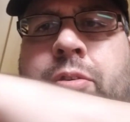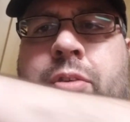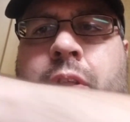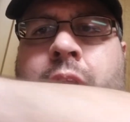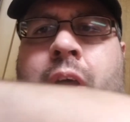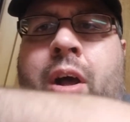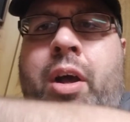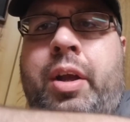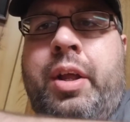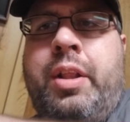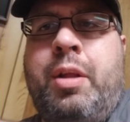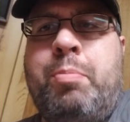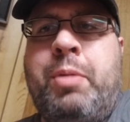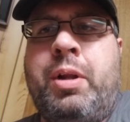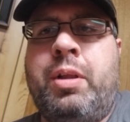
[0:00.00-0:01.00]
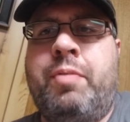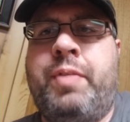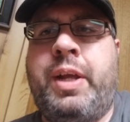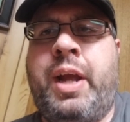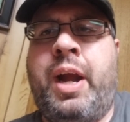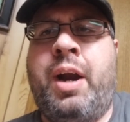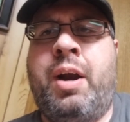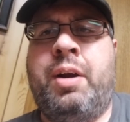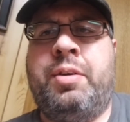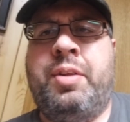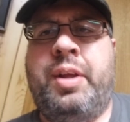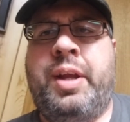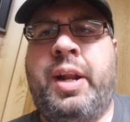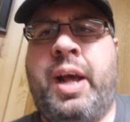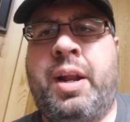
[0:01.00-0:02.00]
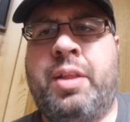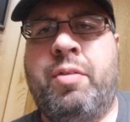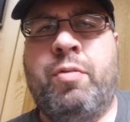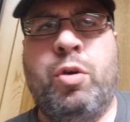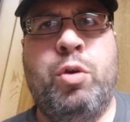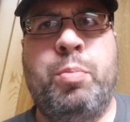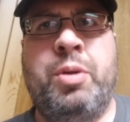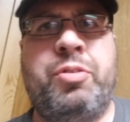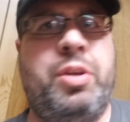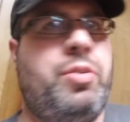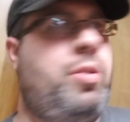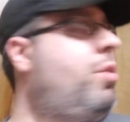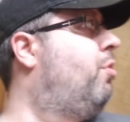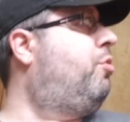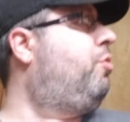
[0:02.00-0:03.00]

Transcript: along in the middle of the air to get out of the room as he turns